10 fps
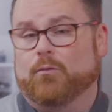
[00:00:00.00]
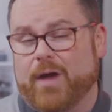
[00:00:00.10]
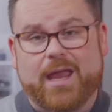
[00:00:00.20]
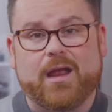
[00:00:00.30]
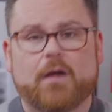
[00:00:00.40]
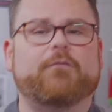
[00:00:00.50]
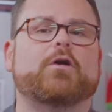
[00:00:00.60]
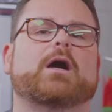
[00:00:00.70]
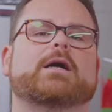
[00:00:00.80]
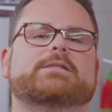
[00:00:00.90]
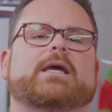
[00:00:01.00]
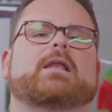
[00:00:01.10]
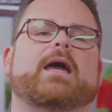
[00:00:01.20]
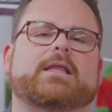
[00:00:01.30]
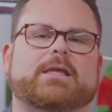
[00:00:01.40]
right here for
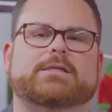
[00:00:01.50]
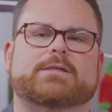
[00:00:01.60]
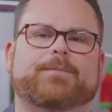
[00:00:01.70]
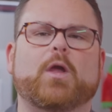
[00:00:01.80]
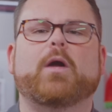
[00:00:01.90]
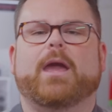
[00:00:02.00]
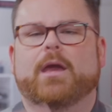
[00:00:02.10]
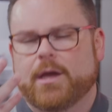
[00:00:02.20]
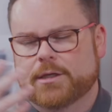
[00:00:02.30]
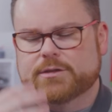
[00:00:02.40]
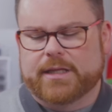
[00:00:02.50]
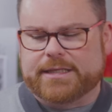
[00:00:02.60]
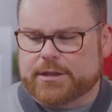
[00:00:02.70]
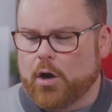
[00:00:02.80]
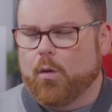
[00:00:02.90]
content like this. Okay, so
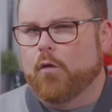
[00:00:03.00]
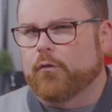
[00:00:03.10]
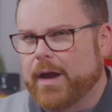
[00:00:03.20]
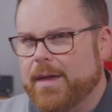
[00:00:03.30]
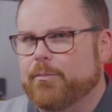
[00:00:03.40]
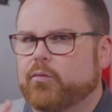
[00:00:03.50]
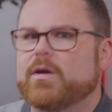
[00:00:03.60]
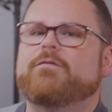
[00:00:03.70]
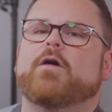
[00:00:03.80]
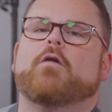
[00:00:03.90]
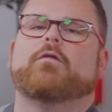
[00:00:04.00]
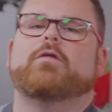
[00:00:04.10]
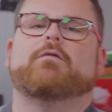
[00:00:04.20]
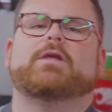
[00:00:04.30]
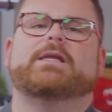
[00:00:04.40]
let's go over a brief overview of the